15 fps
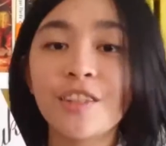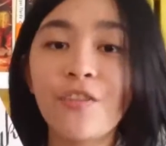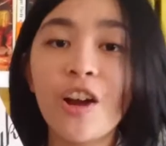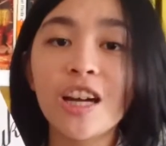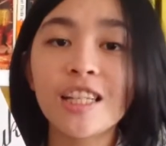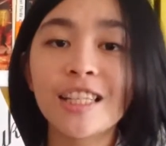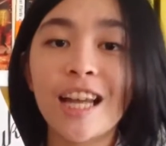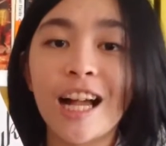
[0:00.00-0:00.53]
As
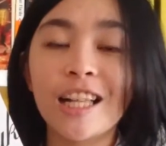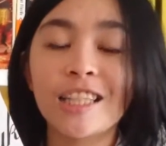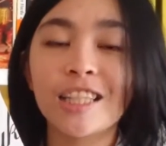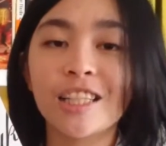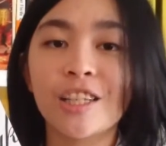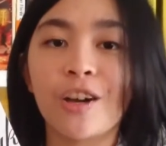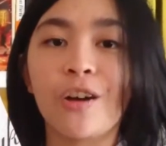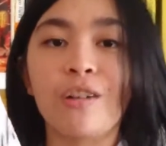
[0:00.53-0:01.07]
far as
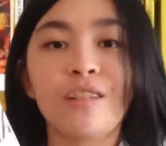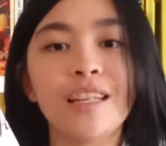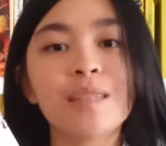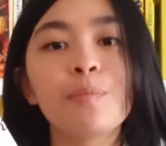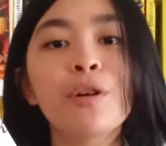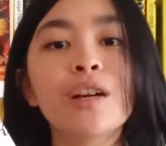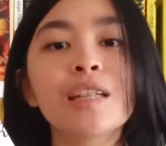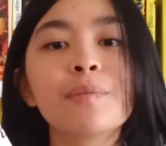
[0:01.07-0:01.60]
challenges go,
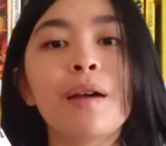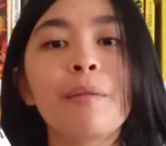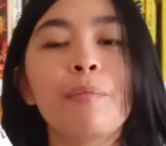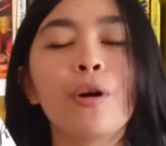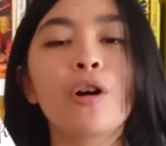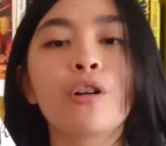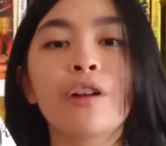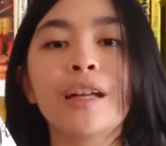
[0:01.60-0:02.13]
this book is my
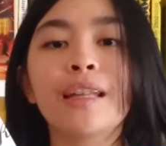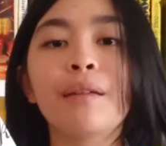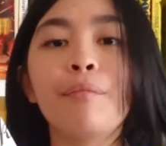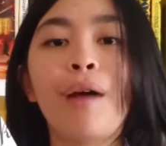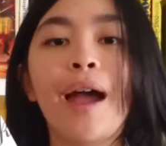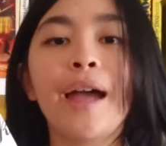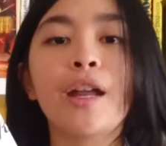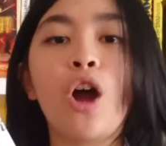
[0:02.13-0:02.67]
book written
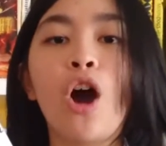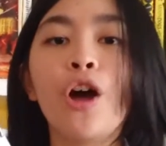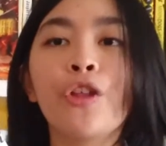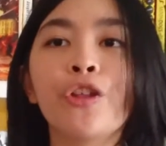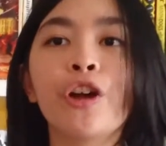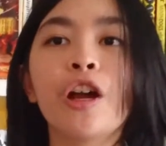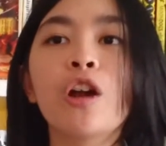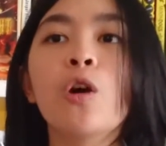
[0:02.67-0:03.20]
by an
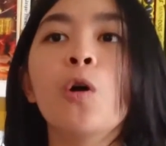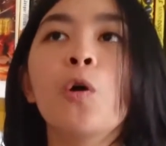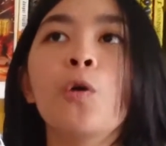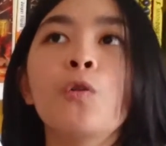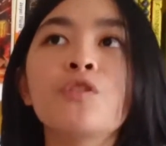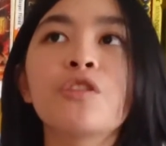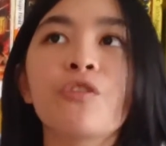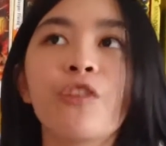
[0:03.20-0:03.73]
author
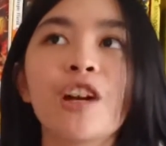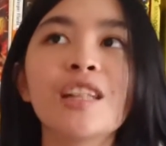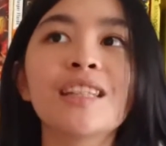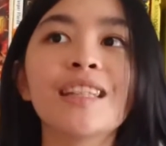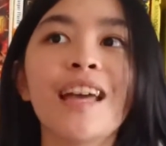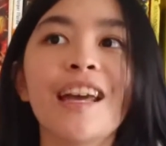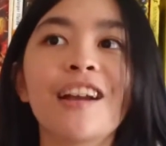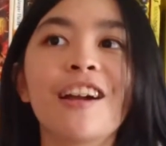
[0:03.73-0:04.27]
whose
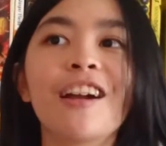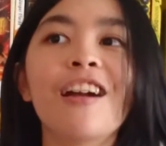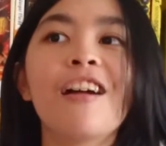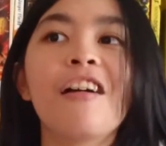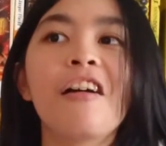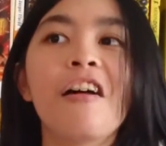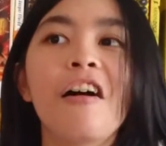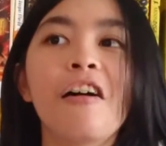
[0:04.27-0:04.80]
first
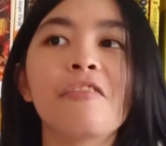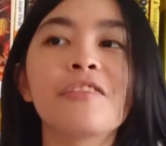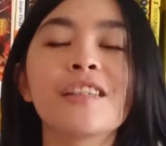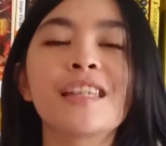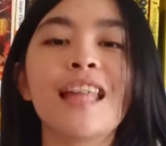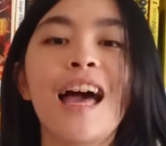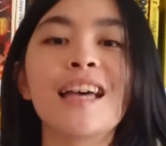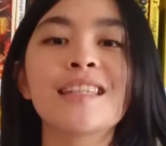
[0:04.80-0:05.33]
letter of
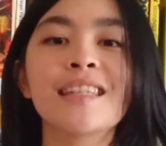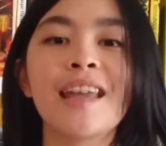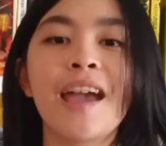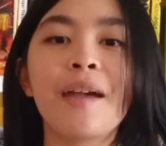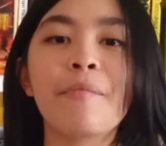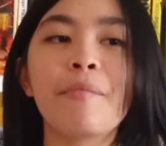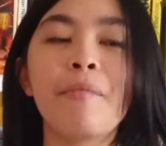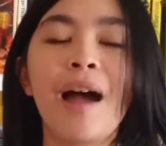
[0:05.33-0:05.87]
his last
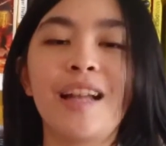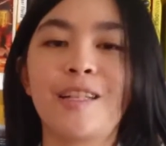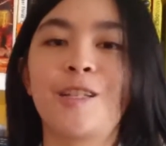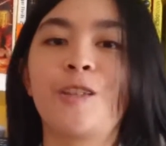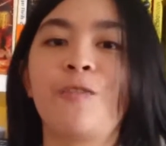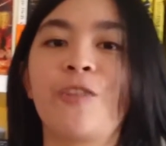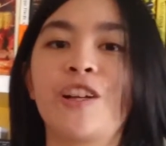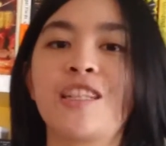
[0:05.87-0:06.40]
name
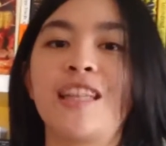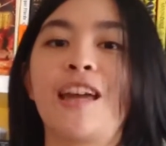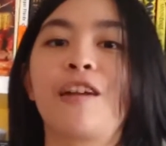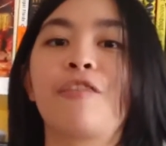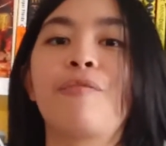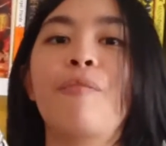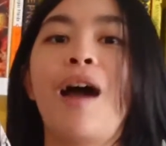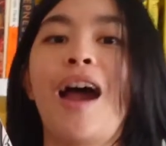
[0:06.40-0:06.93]
matches the first
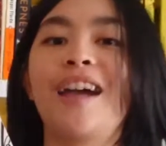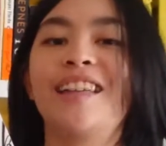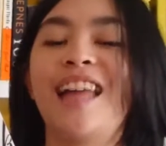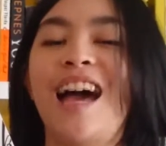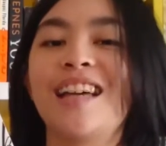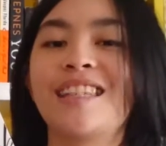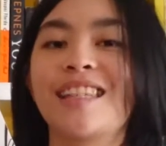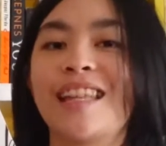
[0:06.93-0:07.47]
letter of my
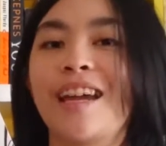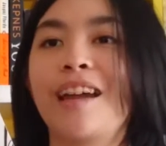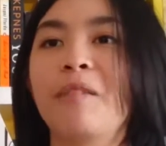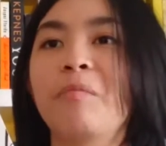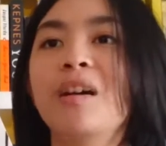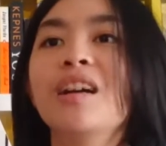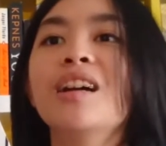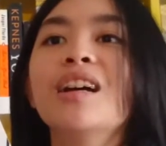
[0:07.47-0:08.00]
last
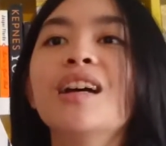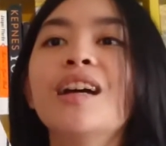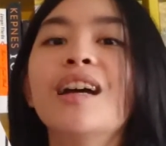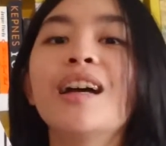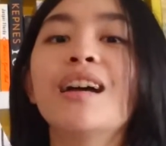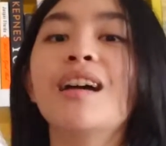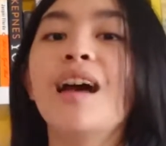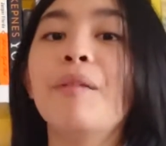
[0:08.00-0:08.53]
name.
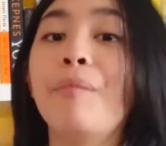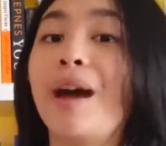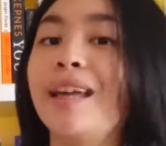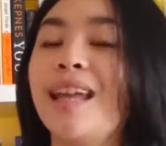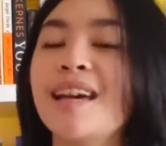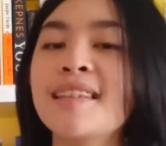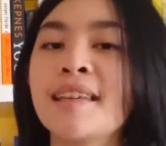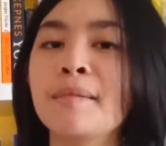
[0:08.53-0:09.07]
And
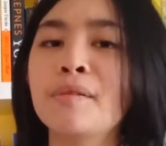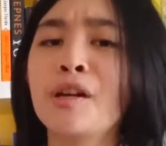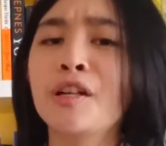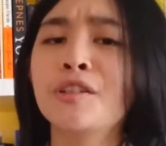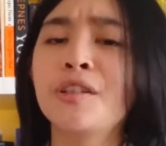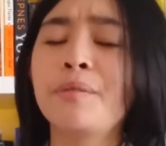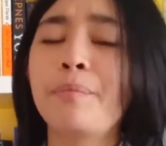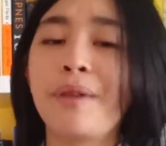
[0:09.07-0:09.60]
my last name
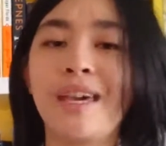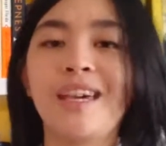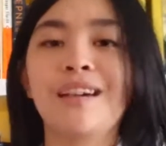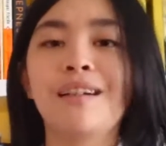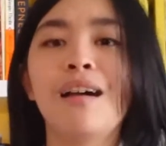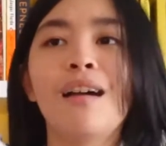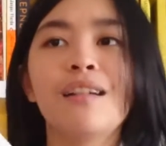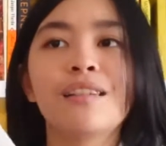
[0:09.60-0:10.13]
starts with
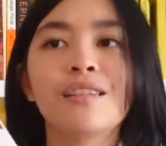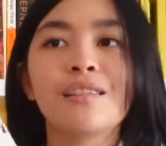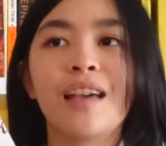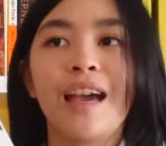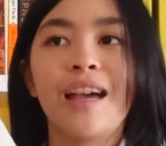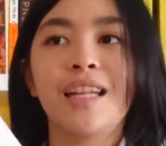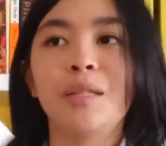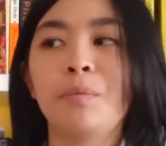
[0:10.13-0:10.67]
P
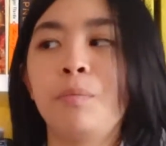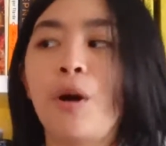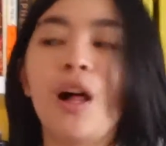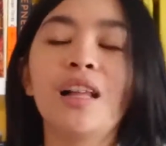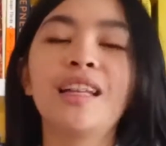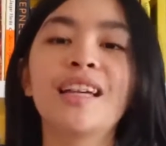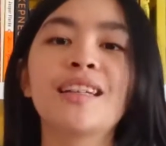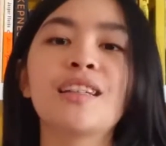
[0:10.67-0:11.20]
and
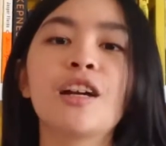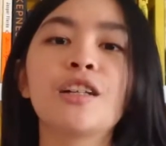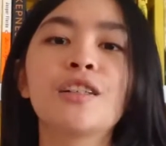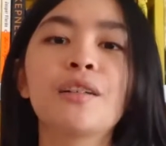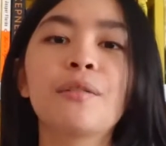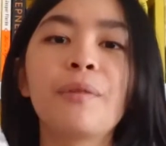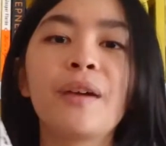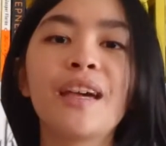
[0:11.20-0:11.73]
Palahniuk
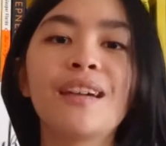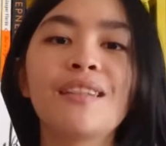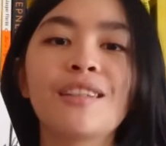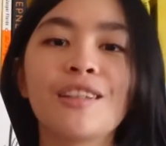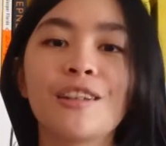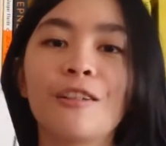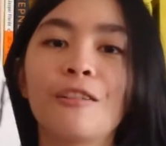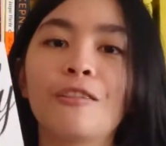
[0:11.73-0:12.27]
started me,
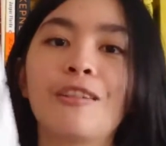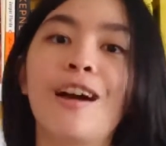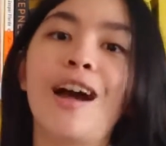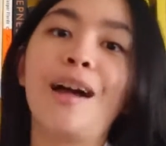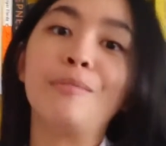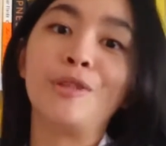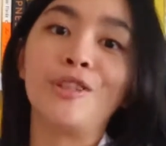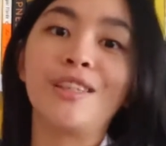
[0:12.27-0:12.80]
so
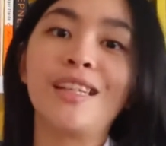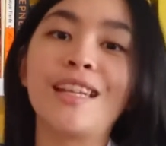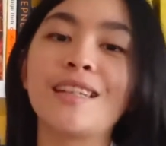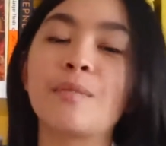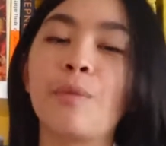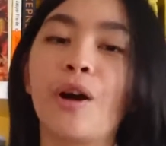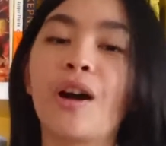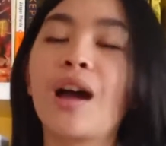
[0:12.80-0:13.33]
I'm choosing
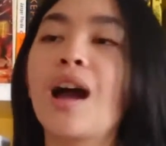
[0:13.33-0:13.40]
this book.